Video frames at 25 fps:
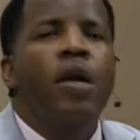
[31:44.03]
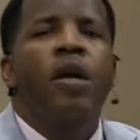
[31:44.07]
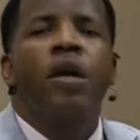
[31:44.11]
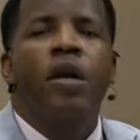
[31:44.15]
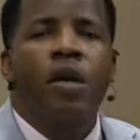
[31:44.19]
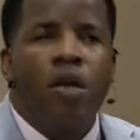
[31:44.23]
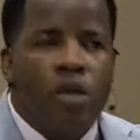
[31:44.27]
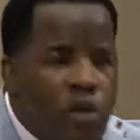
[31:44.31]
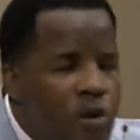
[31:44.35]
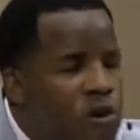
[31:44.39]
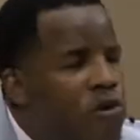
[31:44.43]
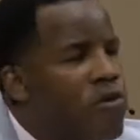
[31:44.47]

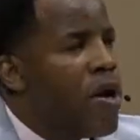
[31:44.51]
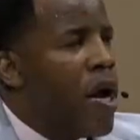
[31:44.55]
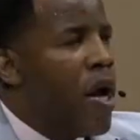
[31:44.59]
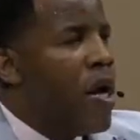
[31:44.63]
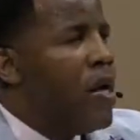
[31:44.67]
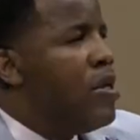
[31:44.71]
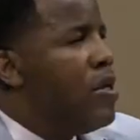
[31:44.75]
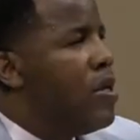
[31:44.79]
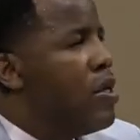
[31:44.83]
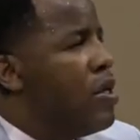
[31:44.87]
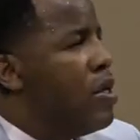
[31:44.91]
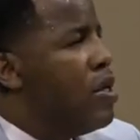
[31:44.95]
You're
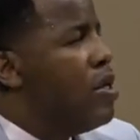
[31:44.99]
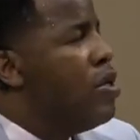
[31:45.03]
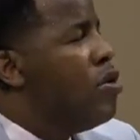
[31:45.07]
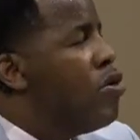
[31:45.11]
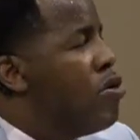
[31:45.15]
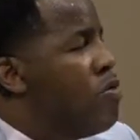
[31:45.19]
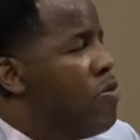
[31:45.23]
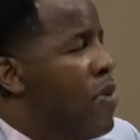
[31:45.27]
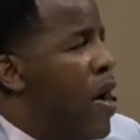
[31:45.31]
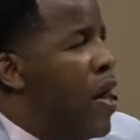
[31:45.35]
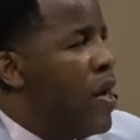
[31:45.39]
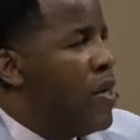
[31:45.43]
right. No
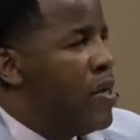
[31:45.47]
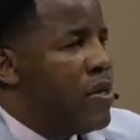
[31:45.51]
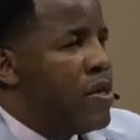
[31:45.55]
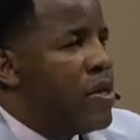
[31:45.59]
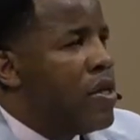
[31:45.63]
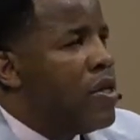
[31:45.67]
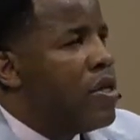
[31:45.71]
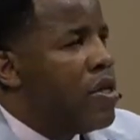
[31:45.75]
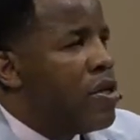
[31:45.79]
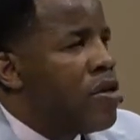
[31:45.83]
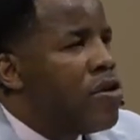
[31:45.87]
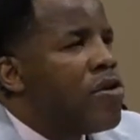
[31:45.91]
man is
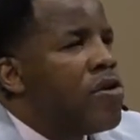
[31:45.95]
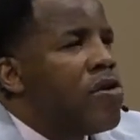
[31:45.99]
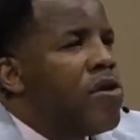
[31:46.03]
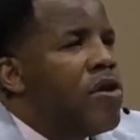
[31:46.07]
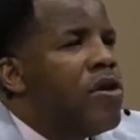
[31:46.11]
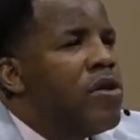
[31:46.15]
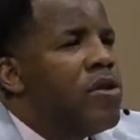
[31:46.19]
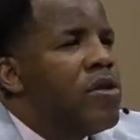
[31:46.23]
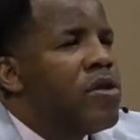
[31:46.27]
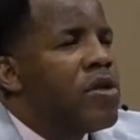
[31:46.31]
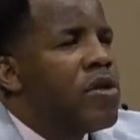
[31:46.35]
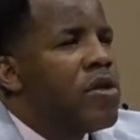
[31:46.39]
in the church.